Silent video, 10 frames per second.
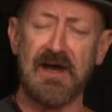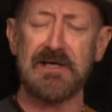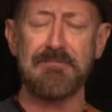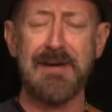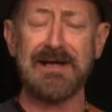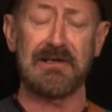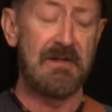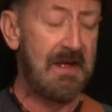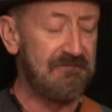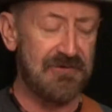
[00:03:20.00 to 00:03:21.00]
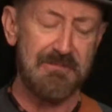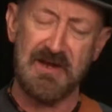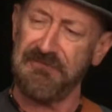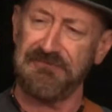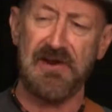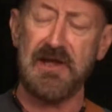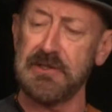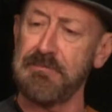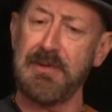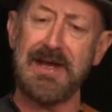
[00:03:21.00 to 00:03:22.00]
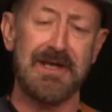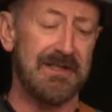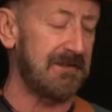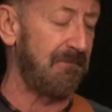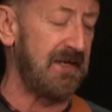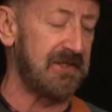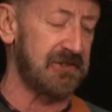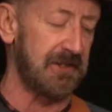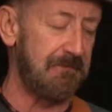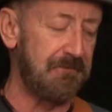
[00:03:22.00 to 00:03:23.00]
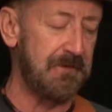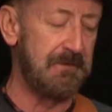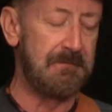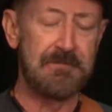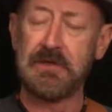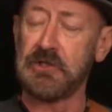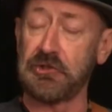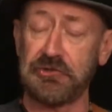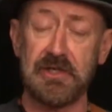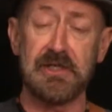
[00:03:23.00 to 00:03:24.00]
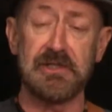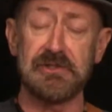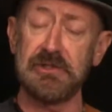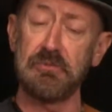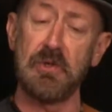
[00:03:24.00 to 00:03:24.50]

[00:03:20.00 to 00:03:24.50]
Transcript: fight a battle from a feather bed. And it's a crazy